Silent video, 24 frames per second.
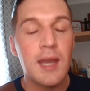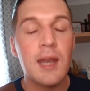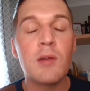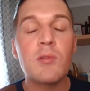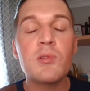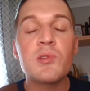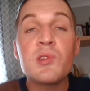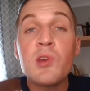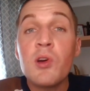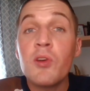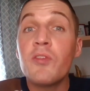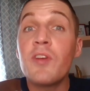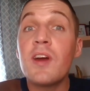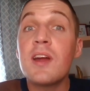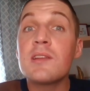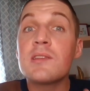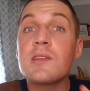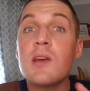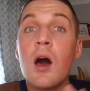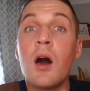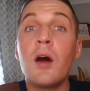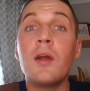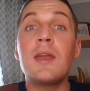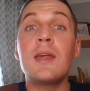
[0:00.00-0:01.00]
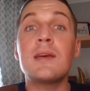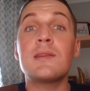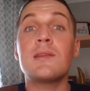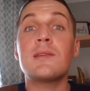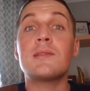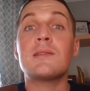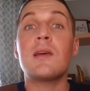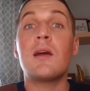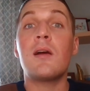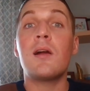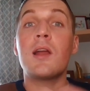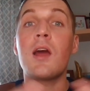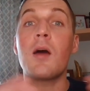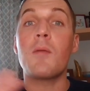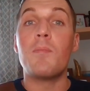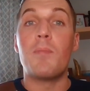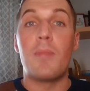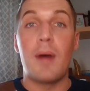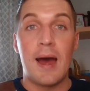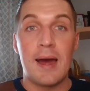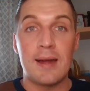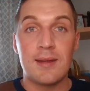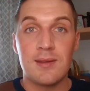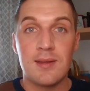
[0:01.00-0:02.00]
Now, sulfates aren't necessarily a
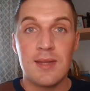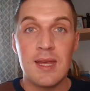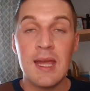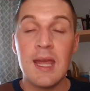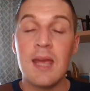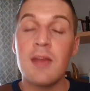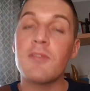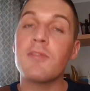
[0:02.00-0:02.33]
bad thing.